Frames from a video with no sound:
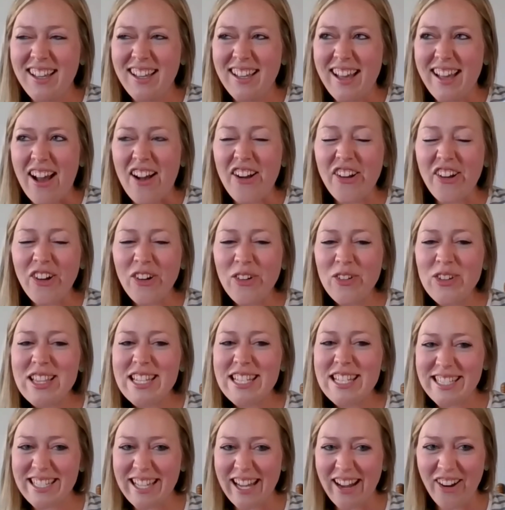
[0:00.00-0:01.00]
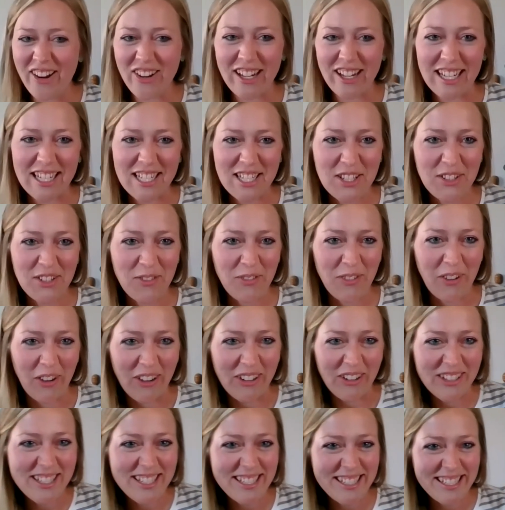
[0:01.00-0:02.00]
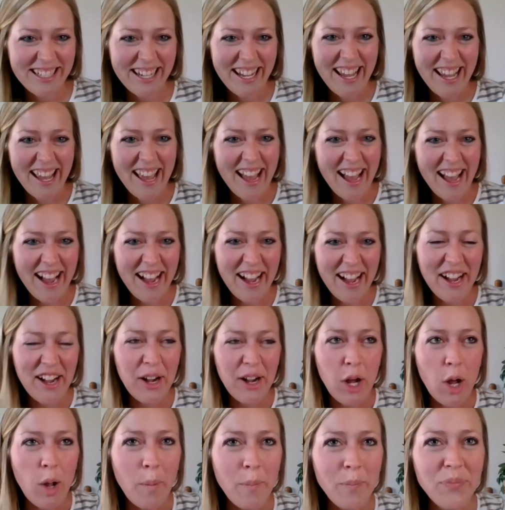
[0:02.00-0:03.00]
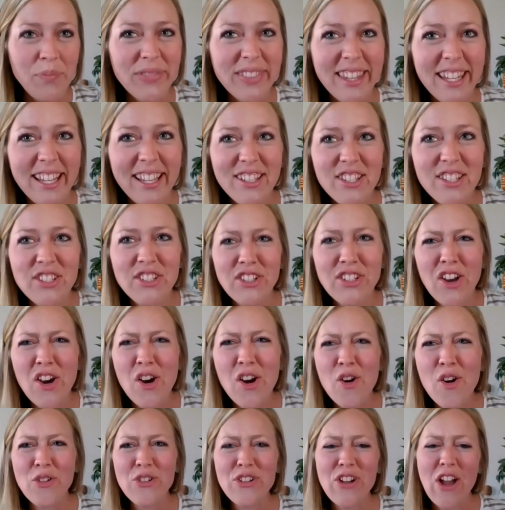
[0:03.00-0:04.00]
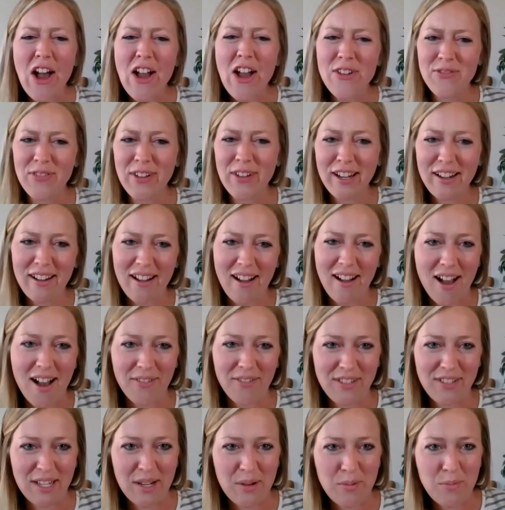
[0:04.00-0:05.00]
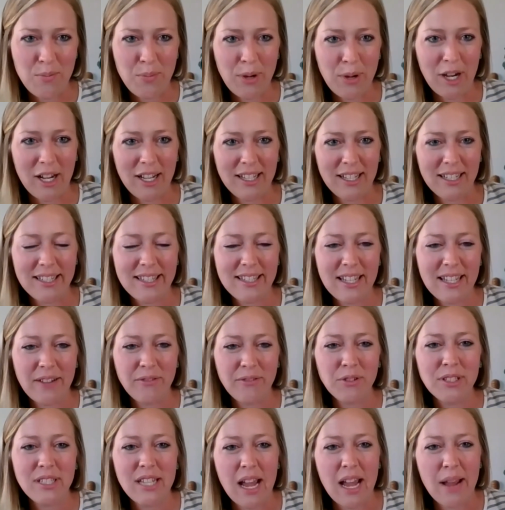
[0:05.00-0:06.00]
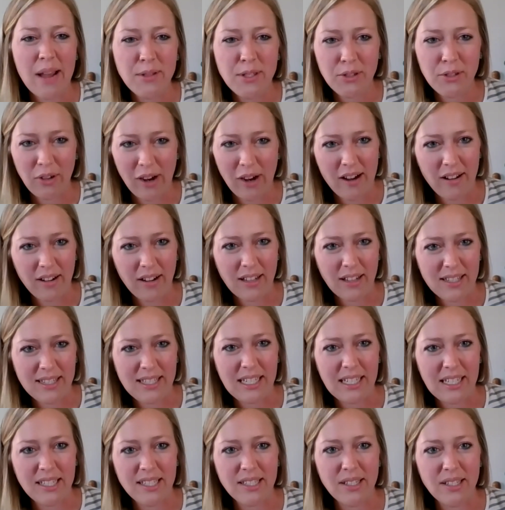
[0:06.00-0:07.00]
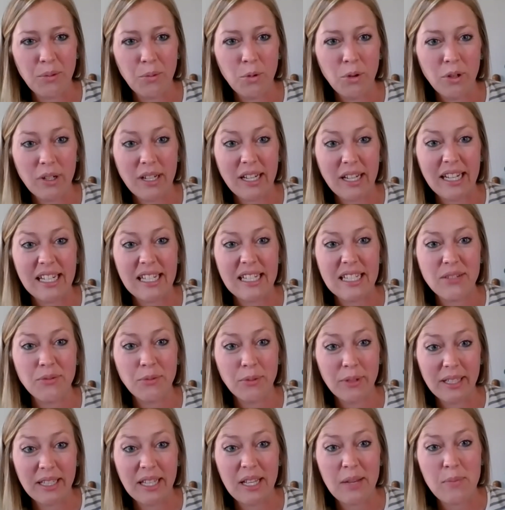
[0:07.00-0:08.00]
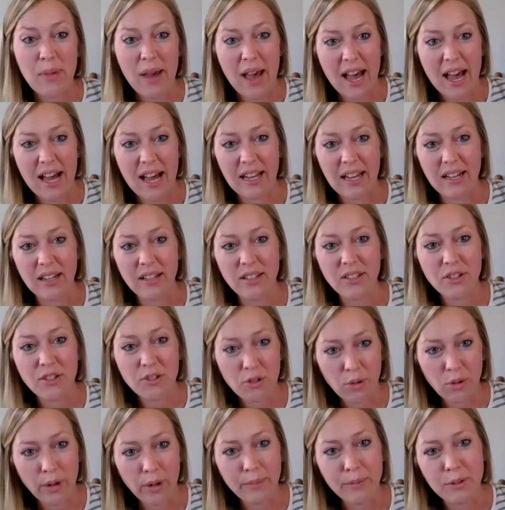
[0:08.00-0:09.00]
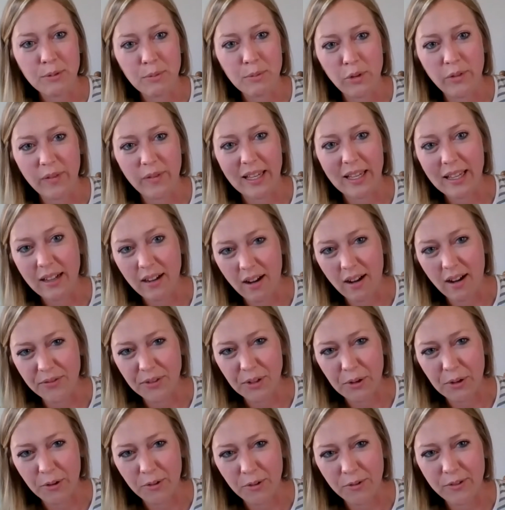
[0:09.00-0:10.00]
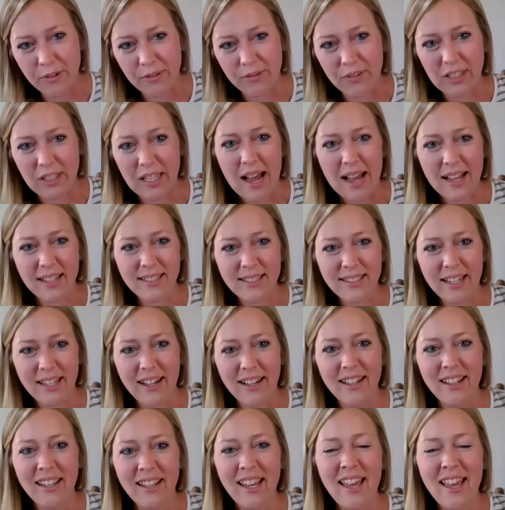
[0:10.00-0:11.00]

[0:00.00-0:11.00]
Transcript: I'll go with scariest first. So not very often, but several times throughout a season, we'll get really bad storms moving in off the Gulf of Alaska.